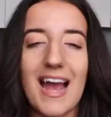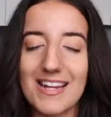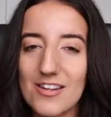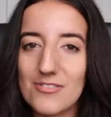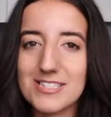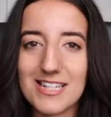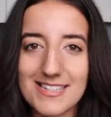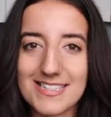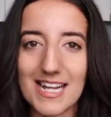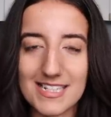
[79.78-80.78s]
I know it's not
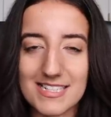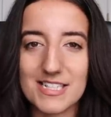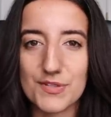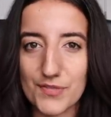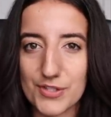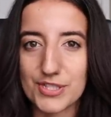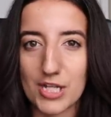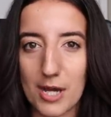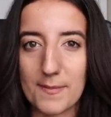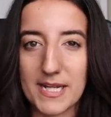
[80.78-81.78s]
the sexiest first
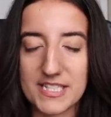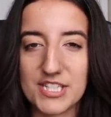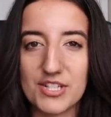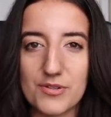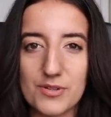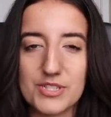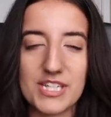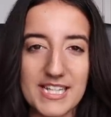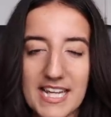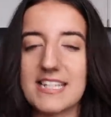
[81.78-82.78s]
topic to,
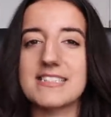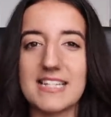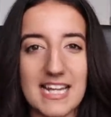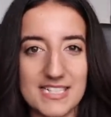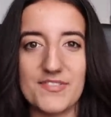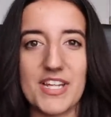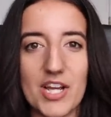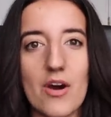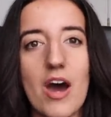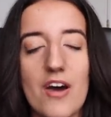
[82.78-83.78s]
to kick today's
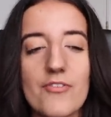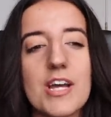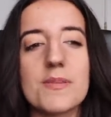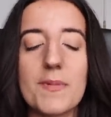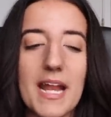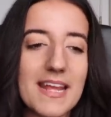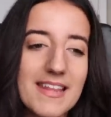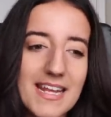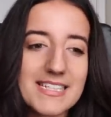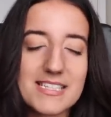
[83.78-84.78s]
video off with, but I
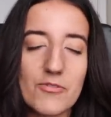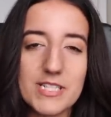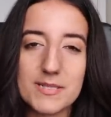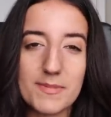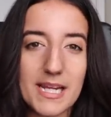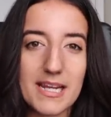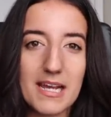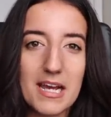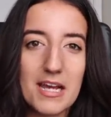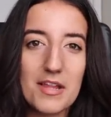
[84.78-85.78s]
think it's going to
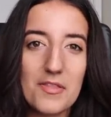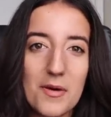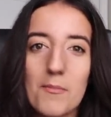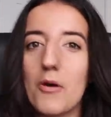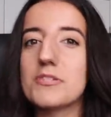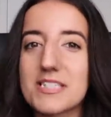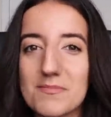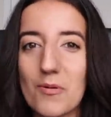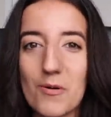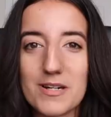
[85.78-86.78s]
be the most
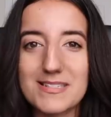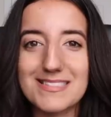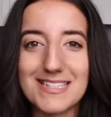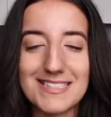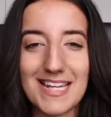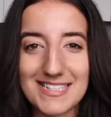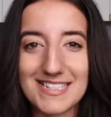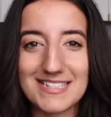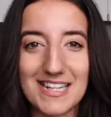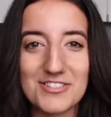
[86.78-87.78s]
important
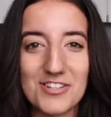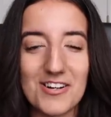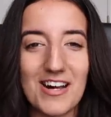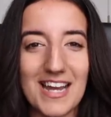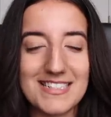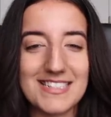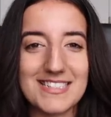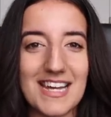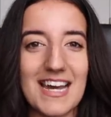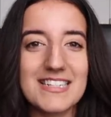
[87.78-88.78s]
desk essential I
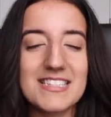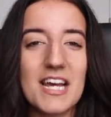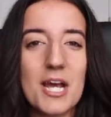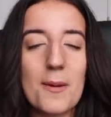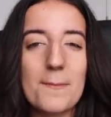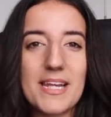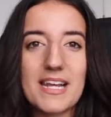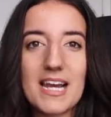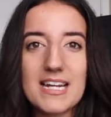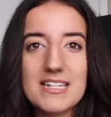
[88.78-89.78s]
discuss
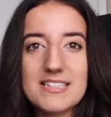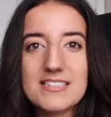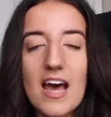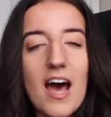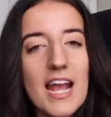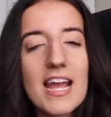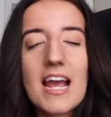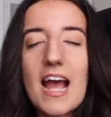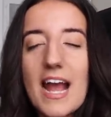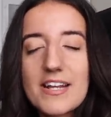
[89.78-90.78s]
because
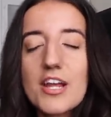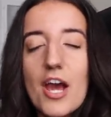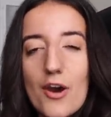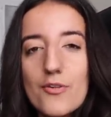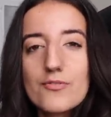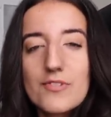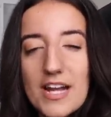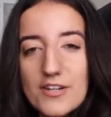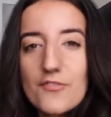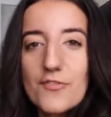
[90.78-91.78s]
I, I know,
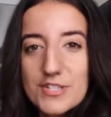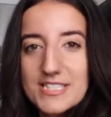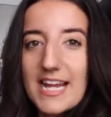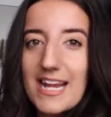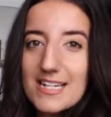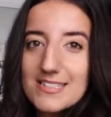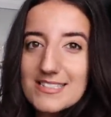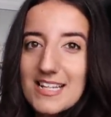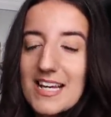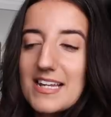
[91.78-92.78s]
I know
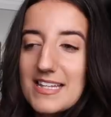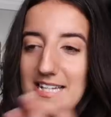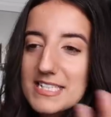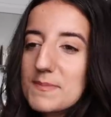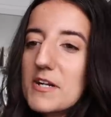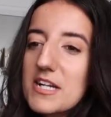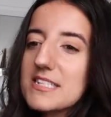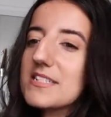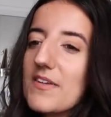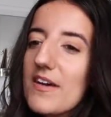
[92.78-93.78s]
firsthand the
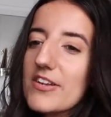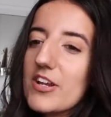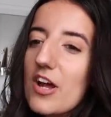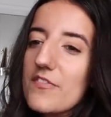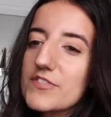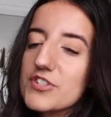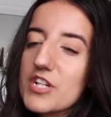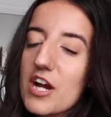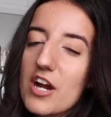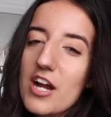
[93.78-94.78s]
experience of having an office
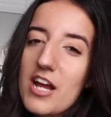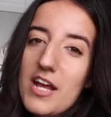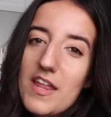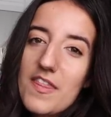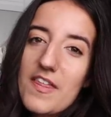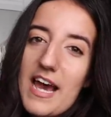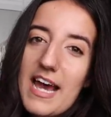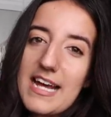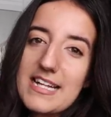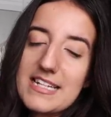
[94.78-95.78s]
chair
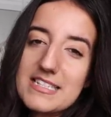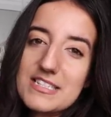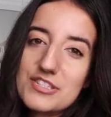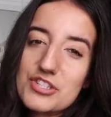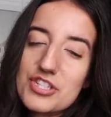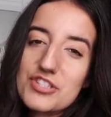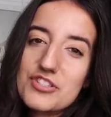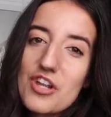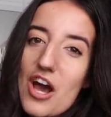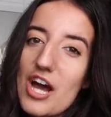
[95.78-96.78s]
that is just
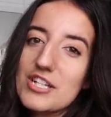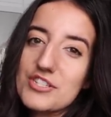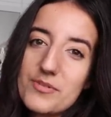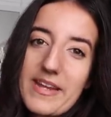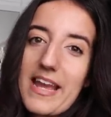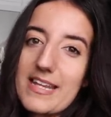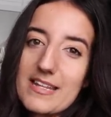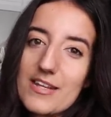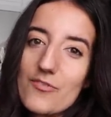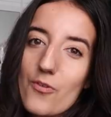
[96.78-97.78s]
not doing
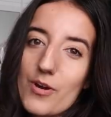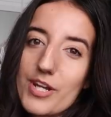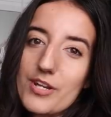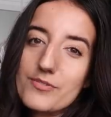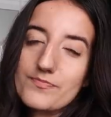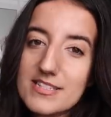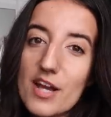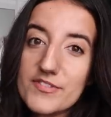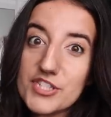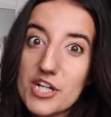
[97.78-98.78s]
anything for you. This
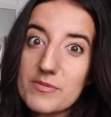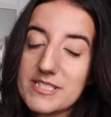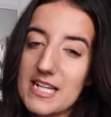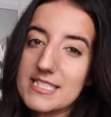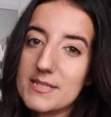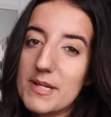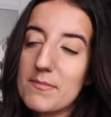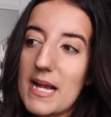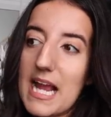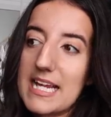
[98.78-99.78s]
office chair was sent to me
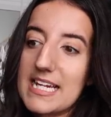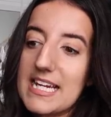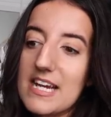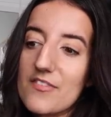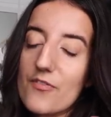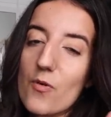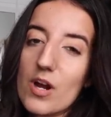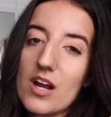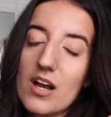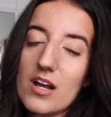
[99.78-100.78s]
by Ikea
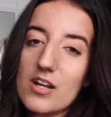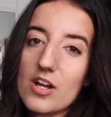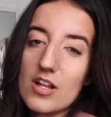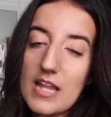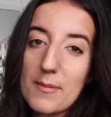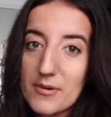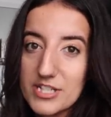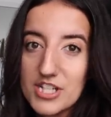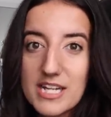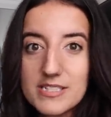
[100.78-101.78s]
for a
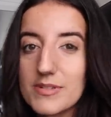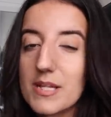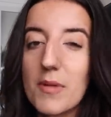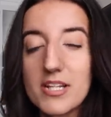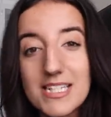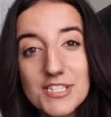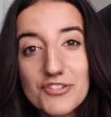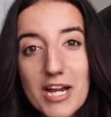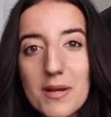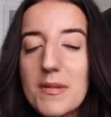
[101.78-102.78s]
collaboration I did with them on
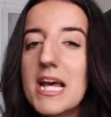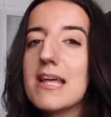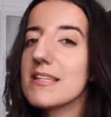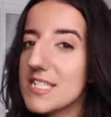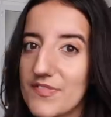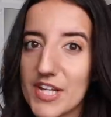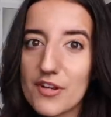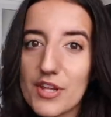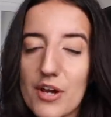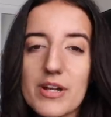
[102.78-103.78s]
Instagram. This
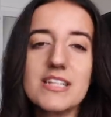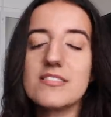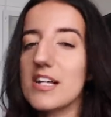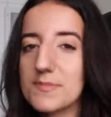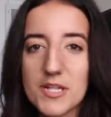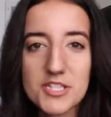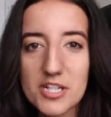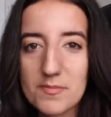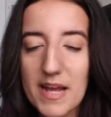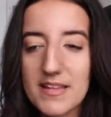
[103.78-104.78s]
video though is not
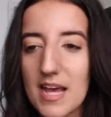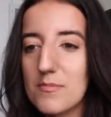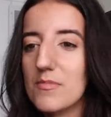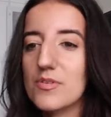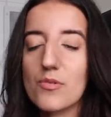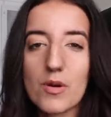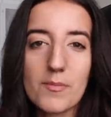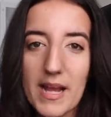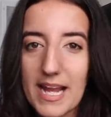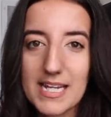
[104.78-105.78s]
sponsored by them nor
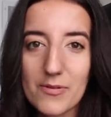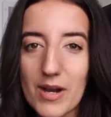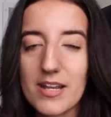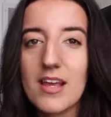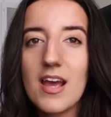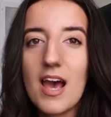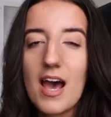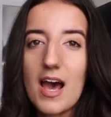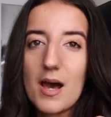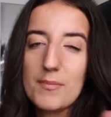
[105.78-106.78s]
by anyone,
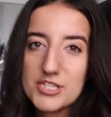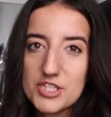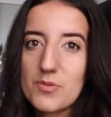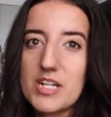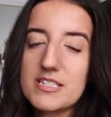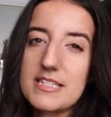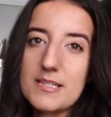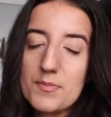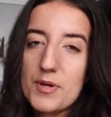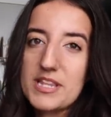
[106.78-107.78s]
uh, but just wanted
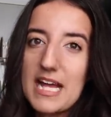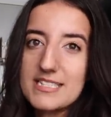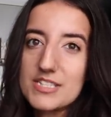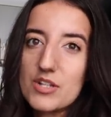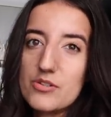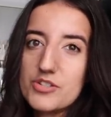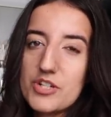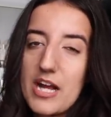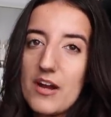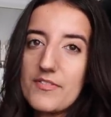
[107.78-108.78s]
to put that
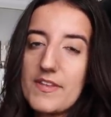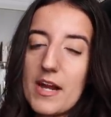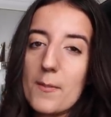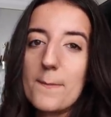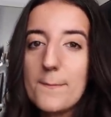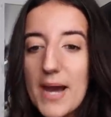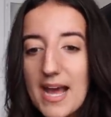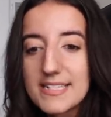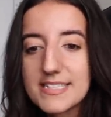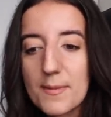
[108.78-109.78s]
disclosure out there.
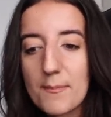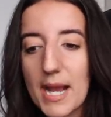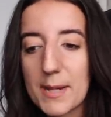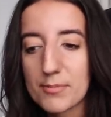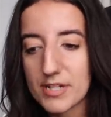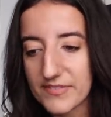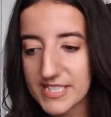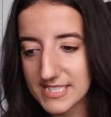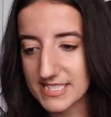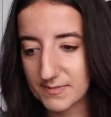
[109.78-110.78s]
But my
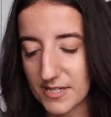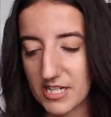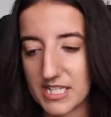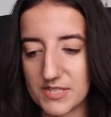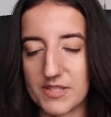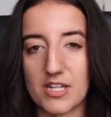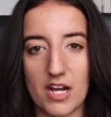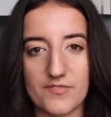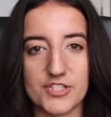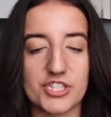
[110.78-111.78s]
previous experience with an
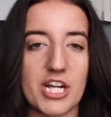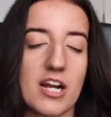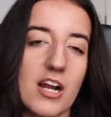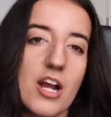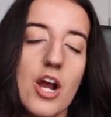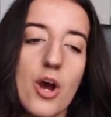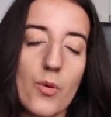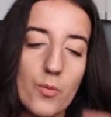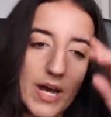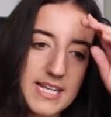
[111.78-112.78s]
office chair
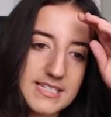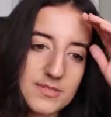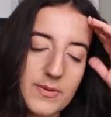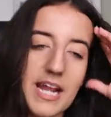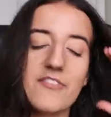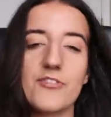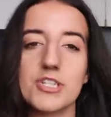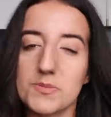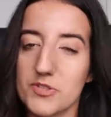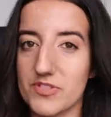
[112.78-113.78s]
was when I
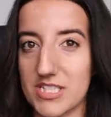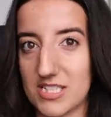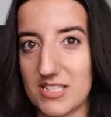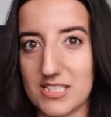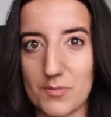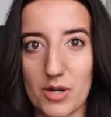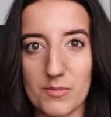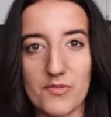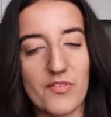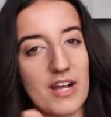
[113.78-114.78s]
first moved into this
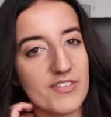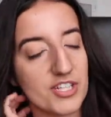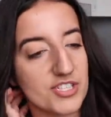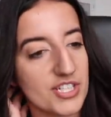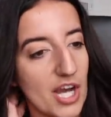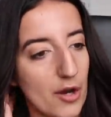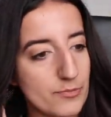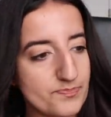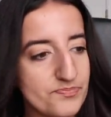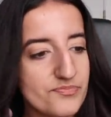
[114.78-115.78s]
apartment five years
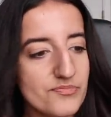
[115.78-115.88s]
ago.